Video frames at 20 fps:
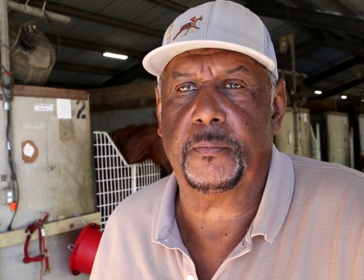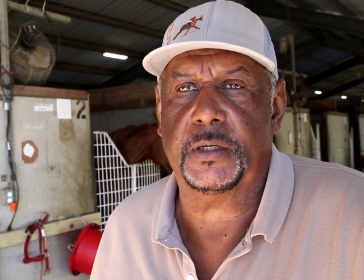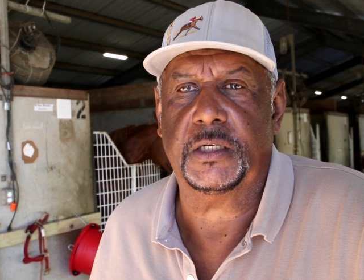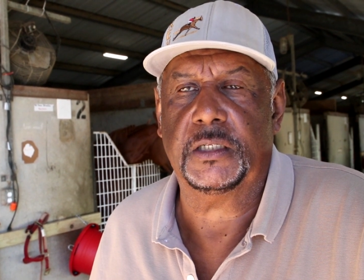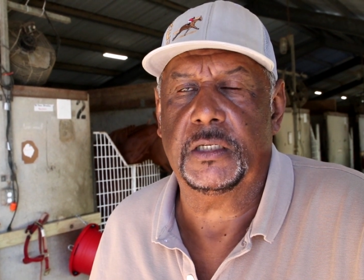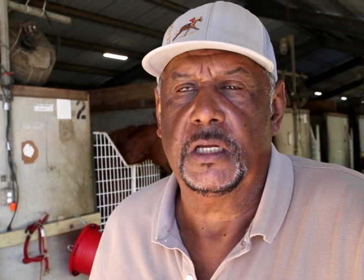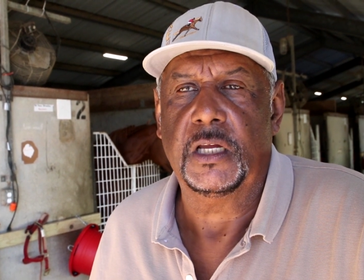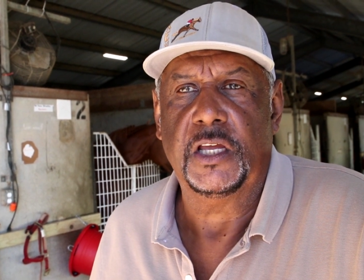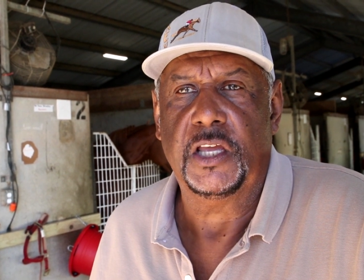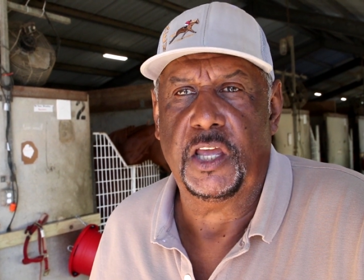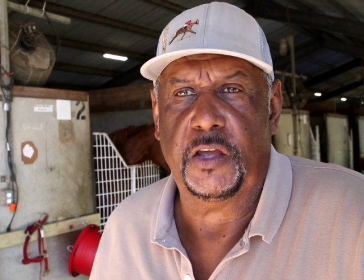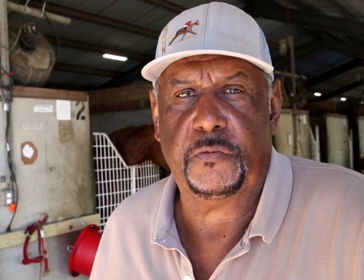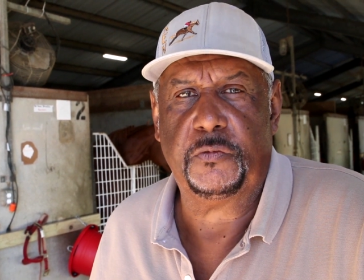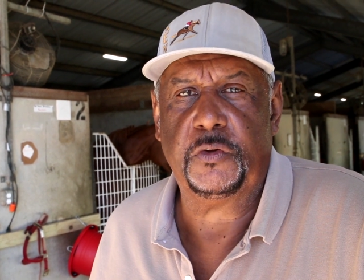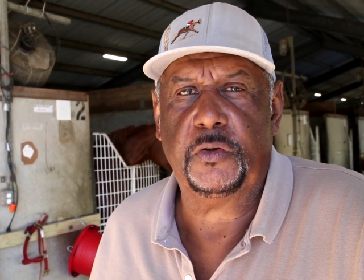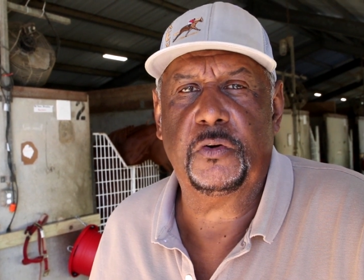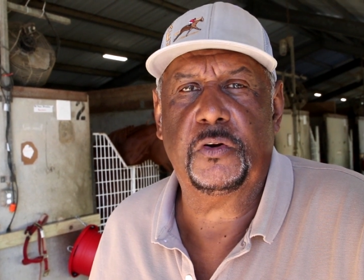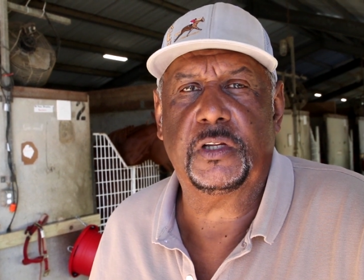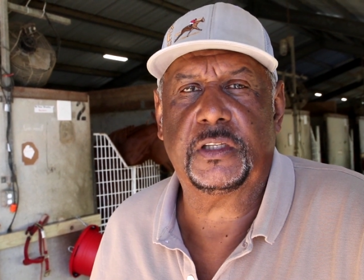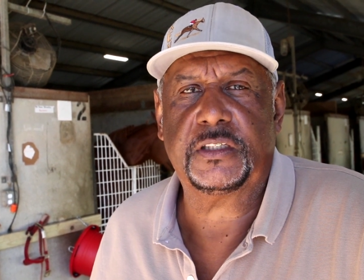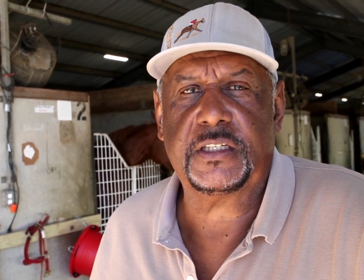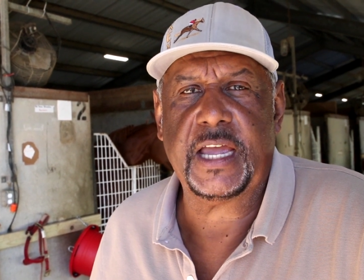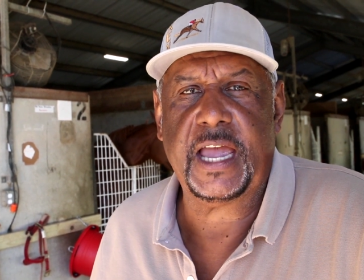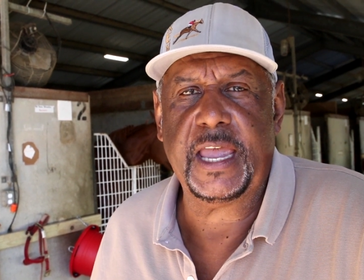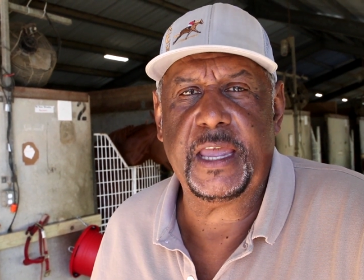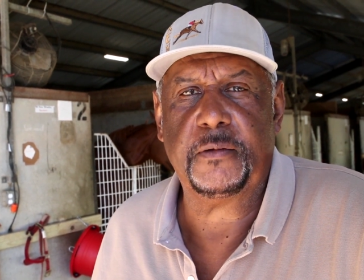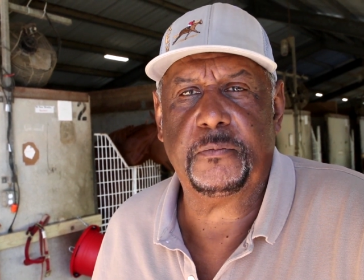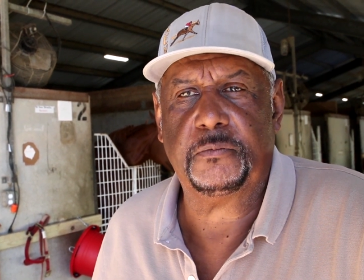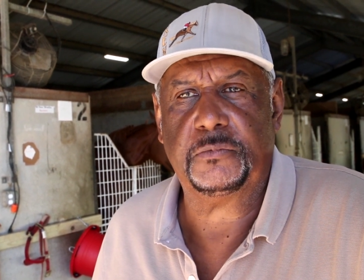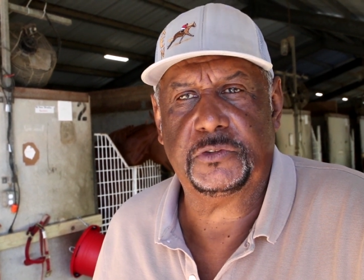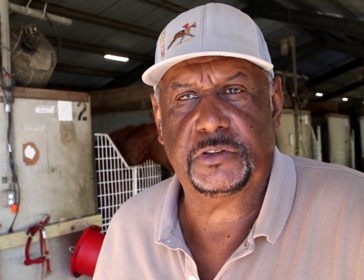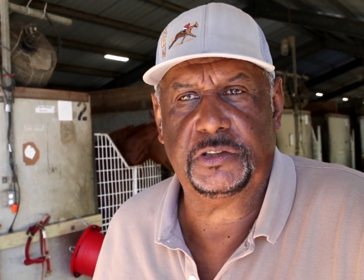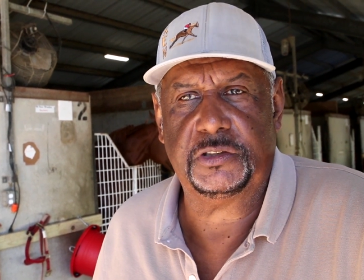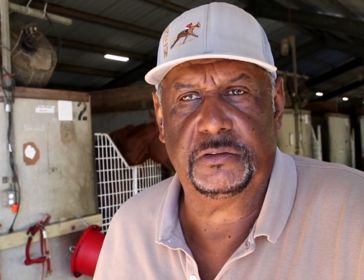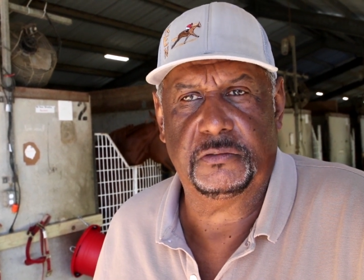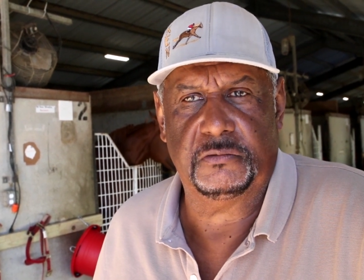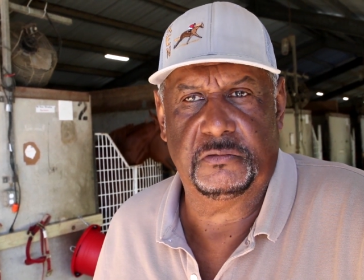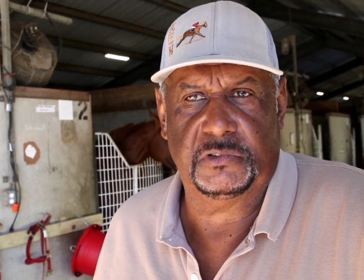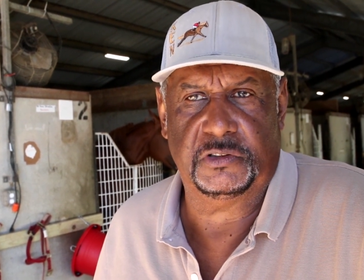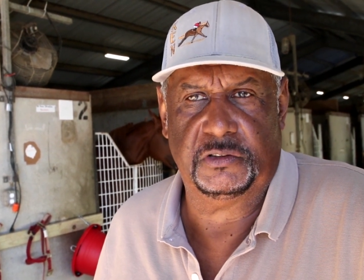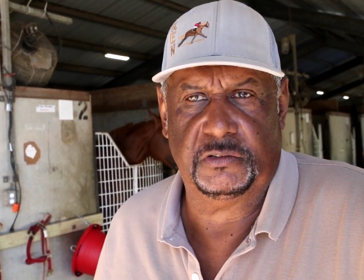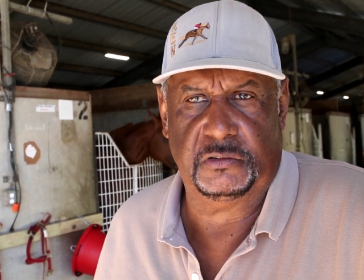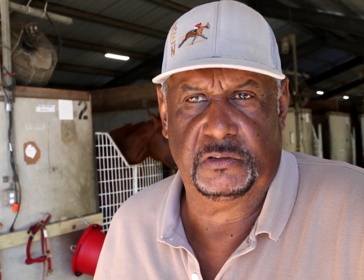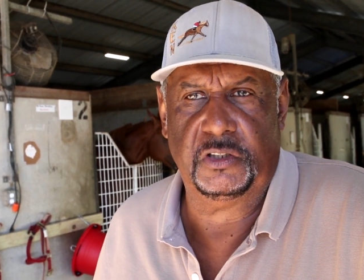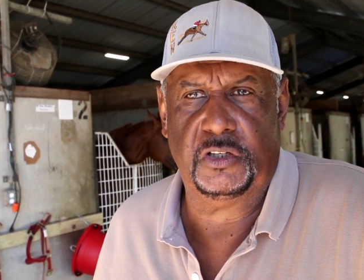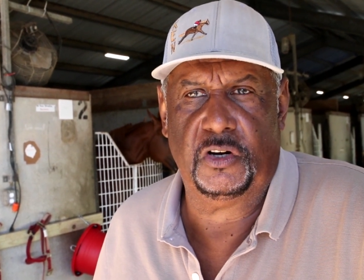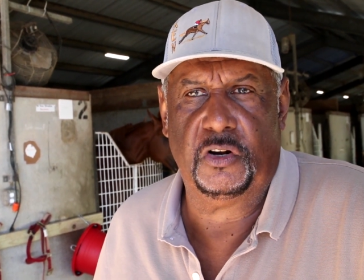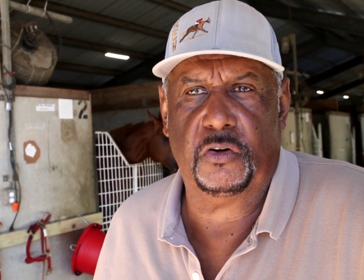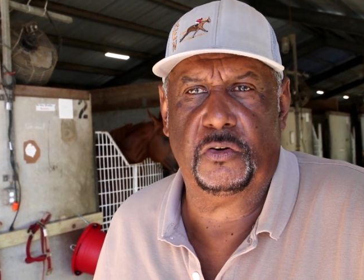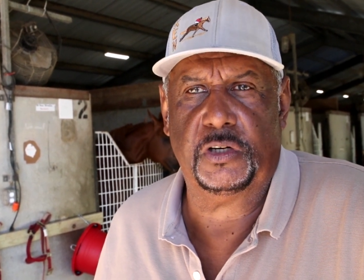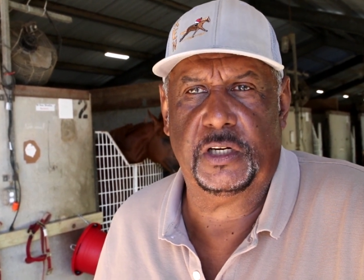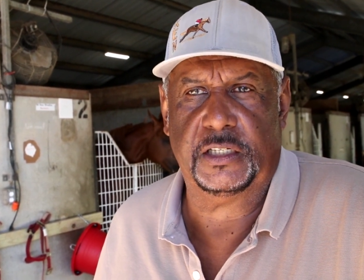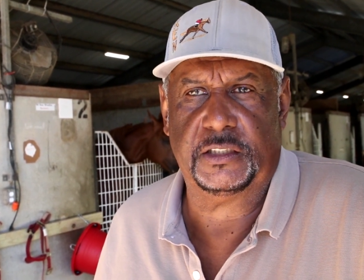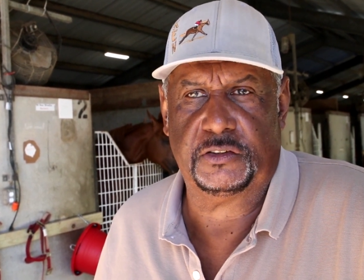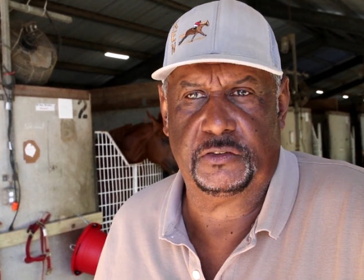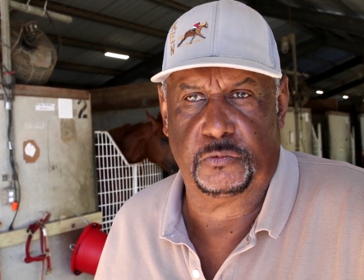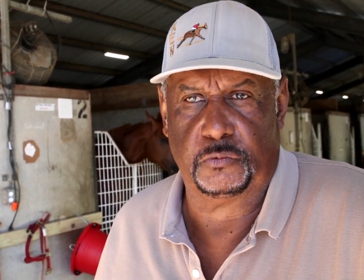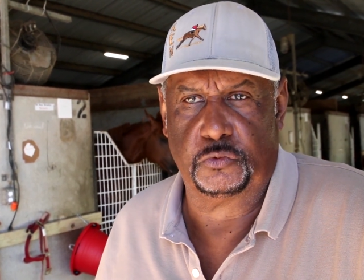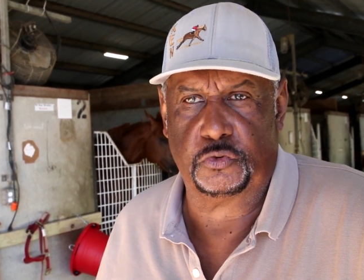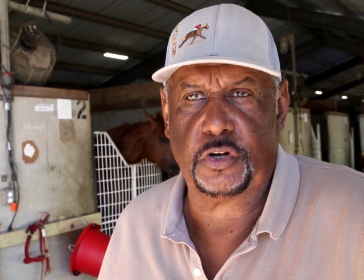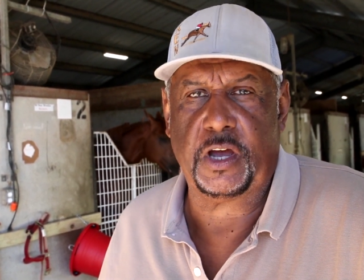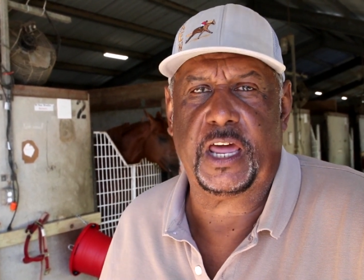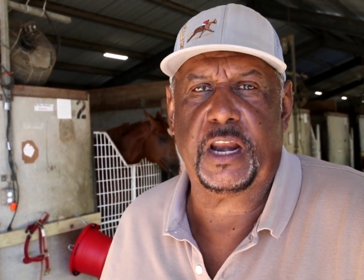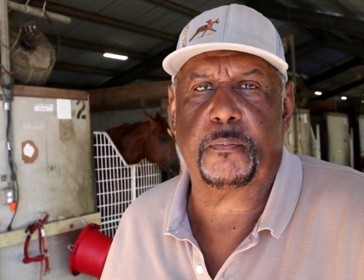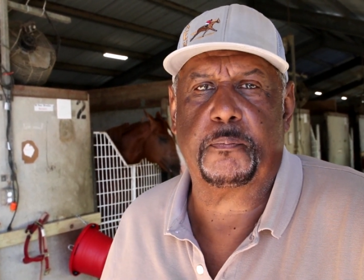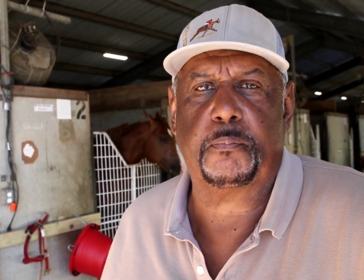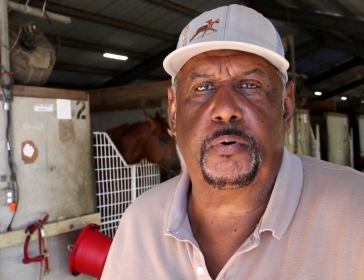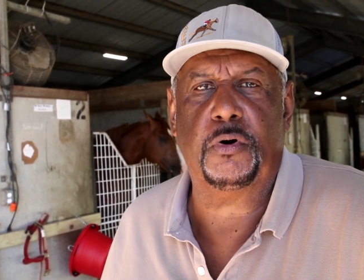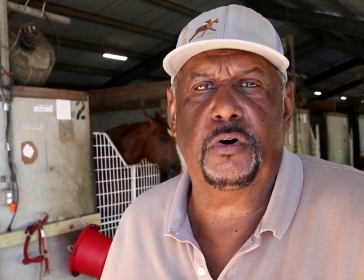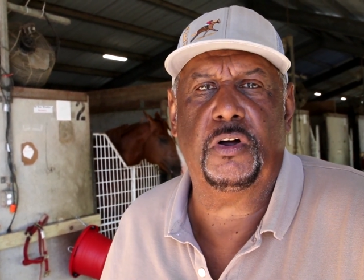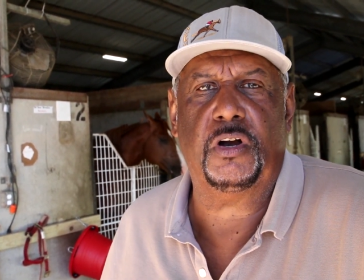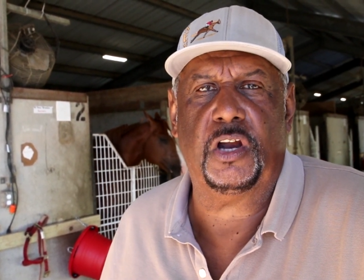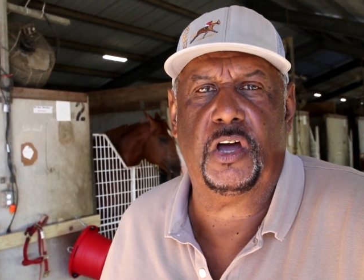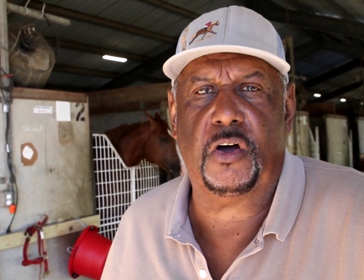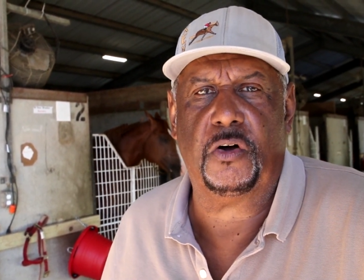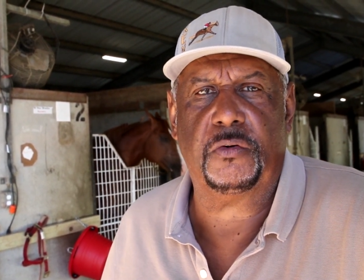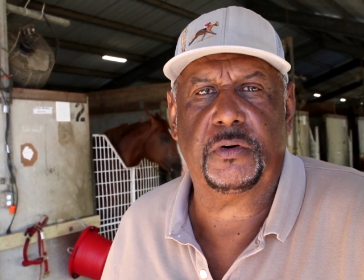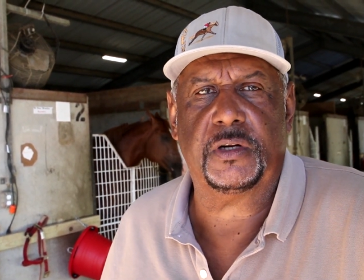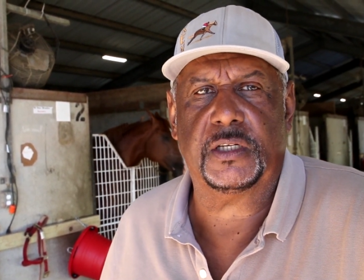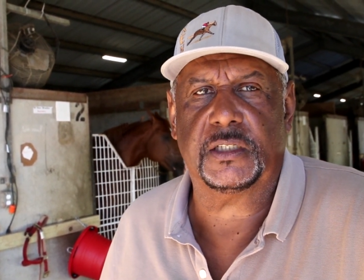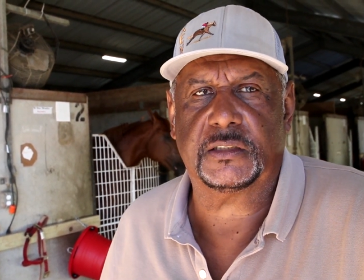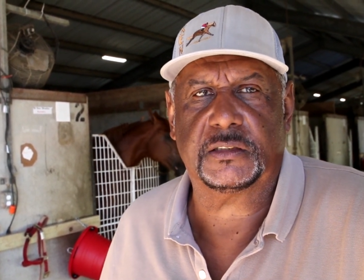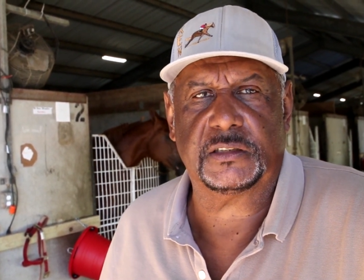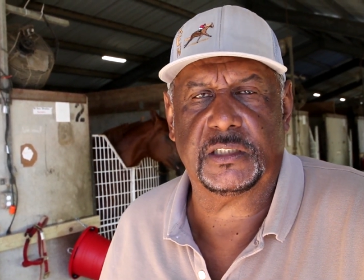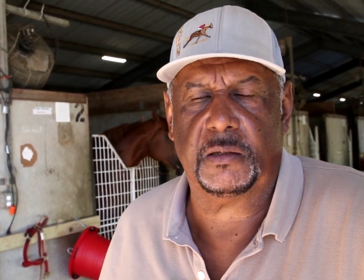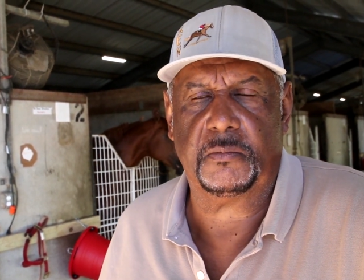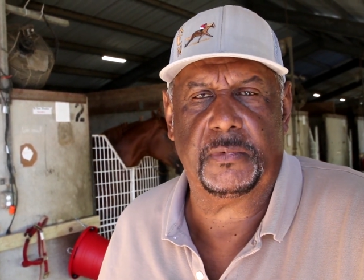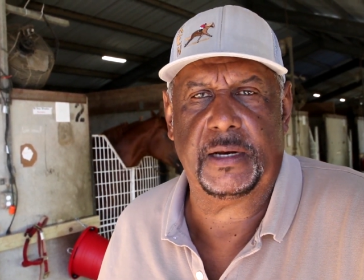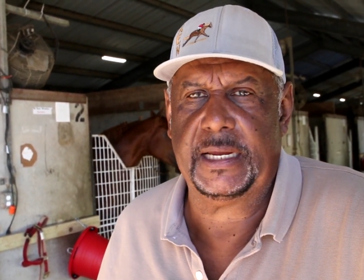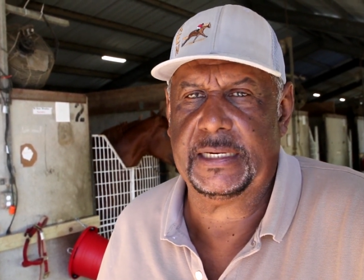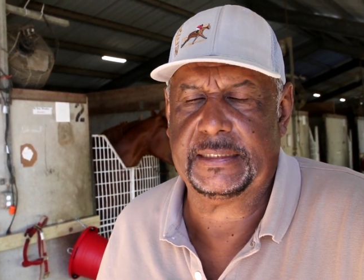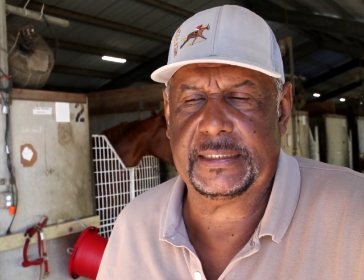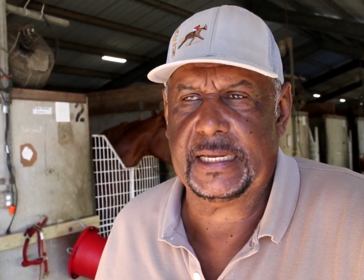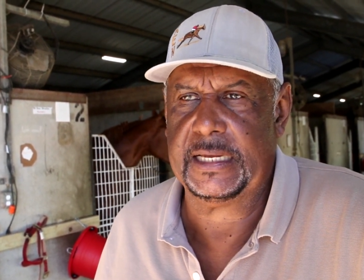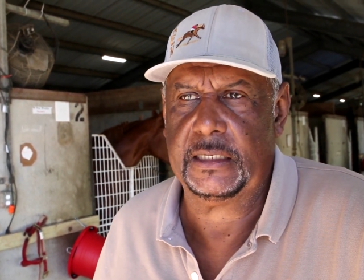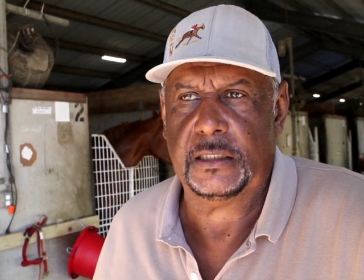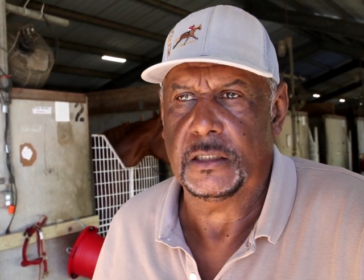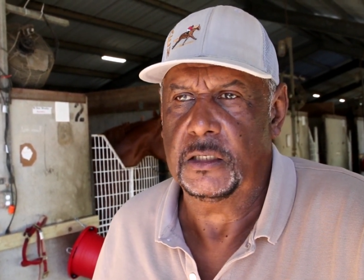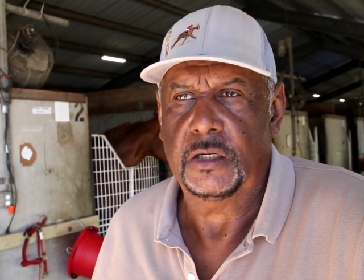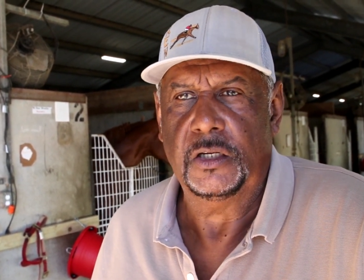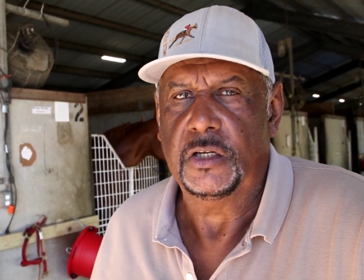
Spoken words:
But if you the type, to try to pull on her or something like that,